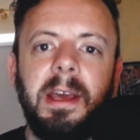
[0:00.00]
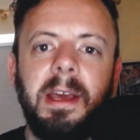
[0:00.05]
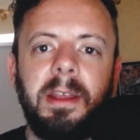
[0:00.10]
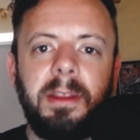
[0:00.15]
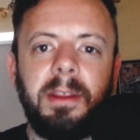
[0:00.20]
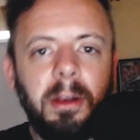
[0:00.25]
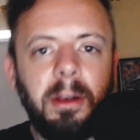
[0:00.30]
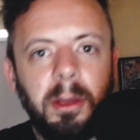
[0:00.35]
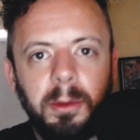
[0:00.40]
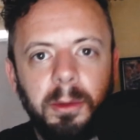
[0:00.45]

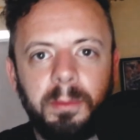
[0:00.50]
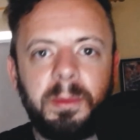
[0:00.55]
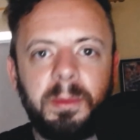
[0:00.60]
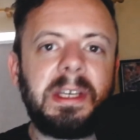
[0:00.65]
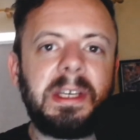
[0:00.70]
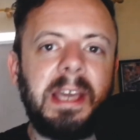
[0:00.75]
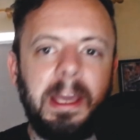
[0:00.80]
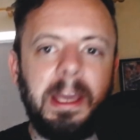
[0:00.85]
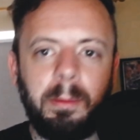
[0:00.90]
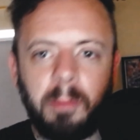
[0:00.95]
The loops
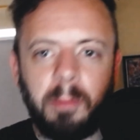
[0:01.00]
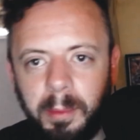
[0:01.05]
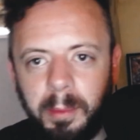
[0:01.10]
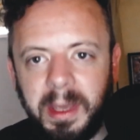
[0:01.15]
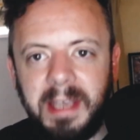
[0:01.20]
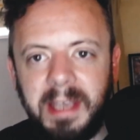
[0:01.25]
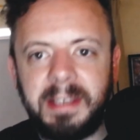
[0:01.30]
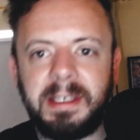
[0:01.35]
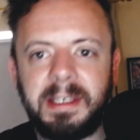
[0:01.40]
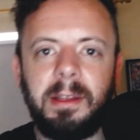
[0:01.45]
keep
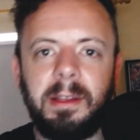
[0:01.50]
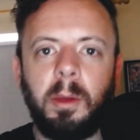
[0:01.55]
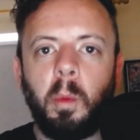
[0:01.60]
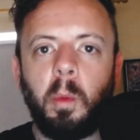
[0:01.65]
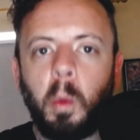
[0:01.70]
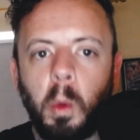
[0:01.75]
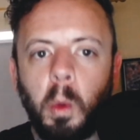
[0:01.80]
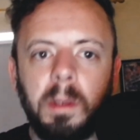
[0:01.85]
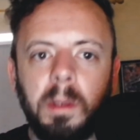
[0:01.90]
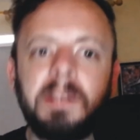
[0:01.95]
repeating, the
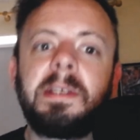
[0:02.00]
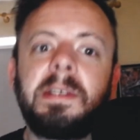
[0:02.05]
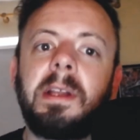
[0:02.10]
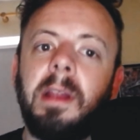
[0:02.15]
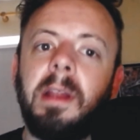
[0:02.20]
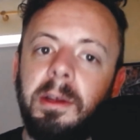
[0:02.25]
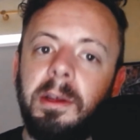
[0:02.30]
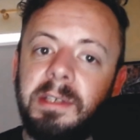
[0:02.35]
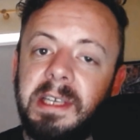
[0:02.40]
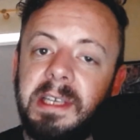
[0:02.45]
walls
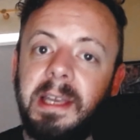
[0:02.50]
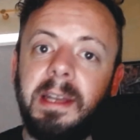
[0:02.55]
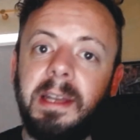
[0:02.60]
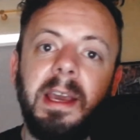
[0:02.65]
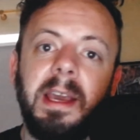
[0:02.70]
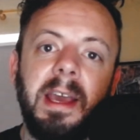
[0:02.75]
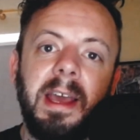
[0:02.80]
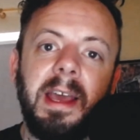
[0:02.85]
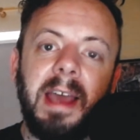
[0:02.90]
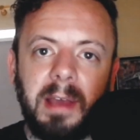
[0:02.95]
close in,
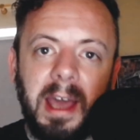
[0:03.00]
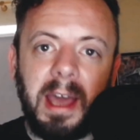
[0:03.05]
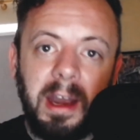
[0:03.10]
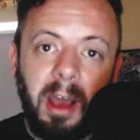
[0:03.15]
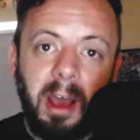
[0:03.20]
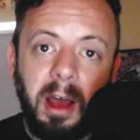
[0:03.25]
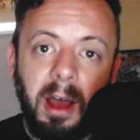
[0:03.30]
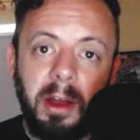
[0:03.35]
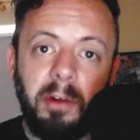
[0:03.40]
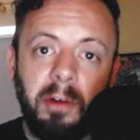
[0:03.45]
and
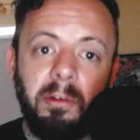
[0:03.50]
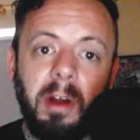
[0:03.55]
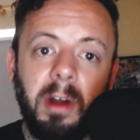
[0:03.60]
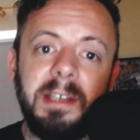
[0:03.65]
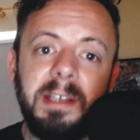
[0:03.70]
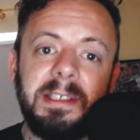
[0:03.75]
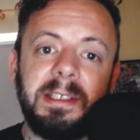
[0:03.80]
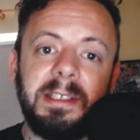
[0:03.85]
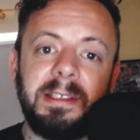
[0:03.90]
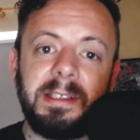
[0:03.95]
our
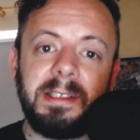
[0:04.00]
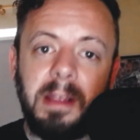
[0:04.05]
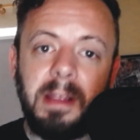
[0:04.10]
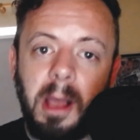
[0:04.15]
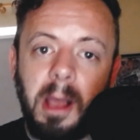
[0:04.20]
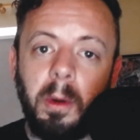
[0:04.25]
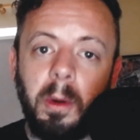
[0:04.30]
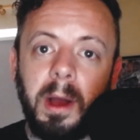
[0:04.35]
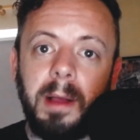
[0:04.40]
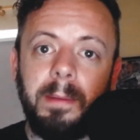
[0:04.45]
horizons
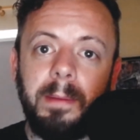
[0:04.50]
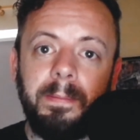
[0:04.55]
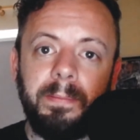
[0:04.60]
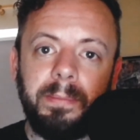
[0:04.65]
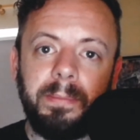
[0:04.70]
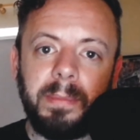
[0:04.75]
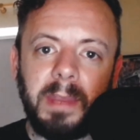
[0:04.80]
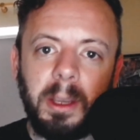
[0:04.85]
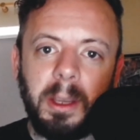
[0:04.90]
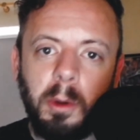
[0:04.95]
lower,
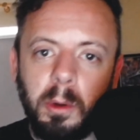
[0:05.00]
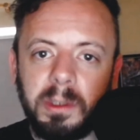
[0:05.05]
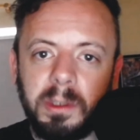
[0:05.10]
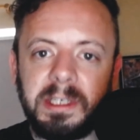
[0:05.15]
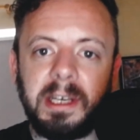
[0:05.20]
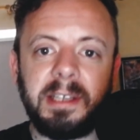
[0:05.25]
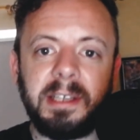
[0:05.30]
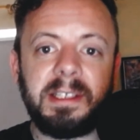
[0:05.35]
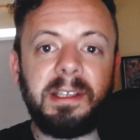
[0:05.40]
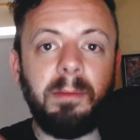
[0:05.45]
causing
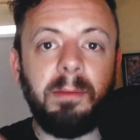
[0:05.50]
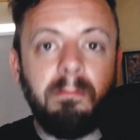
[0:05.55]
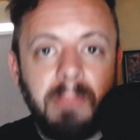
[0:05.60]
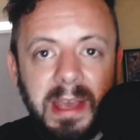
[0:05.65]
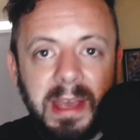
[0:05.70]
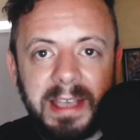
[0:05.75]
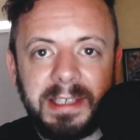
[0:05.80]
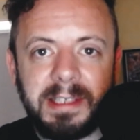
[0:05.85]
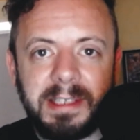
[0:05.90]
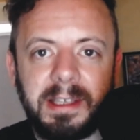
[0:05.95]
us to
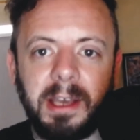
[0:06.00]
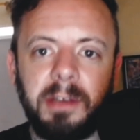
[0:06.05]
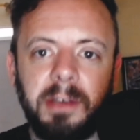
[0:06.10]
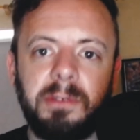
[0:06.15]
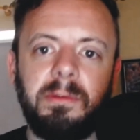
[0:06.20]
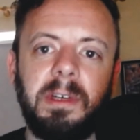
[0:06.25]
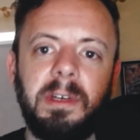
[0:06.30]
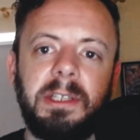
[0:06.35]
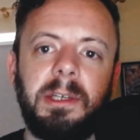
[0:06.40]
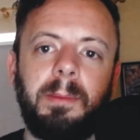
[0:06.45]
miss those
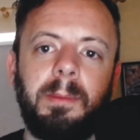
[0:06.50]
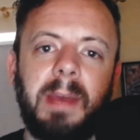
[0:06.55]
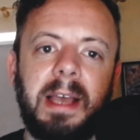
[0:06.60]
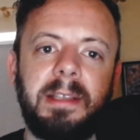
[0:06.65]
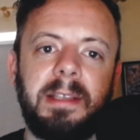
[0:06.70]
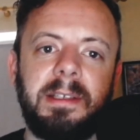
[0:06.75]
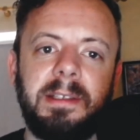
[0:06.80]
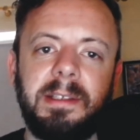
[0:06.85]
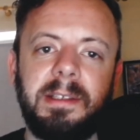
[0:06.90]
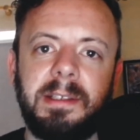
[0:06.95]
richer
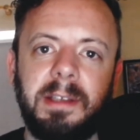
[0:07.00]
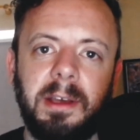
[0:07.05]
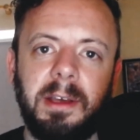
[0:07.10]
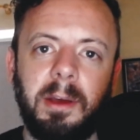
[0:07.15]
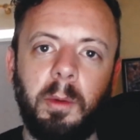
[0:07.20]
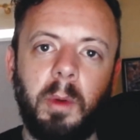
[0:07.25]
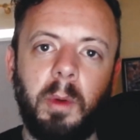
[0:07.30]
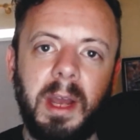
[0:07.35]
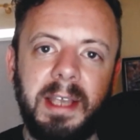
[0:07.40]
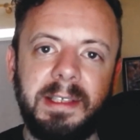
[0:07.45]
patterns that are
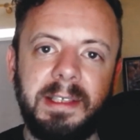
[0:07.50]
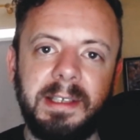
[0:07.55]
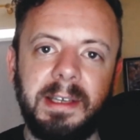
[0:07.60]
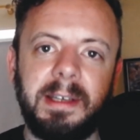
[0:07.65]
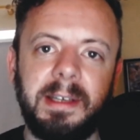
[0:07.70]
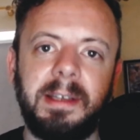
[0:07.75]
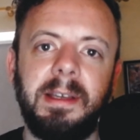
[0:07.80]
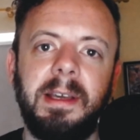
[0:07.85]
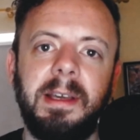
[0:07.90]
waiting